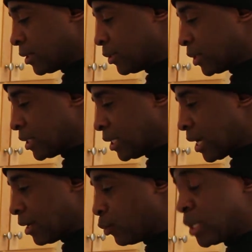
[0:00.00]
what's
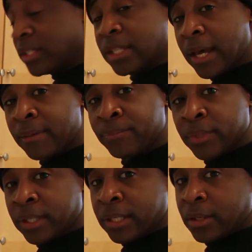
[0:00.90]
today? Wednesday.
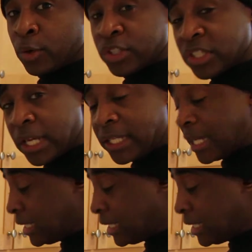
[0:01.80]
On Sunday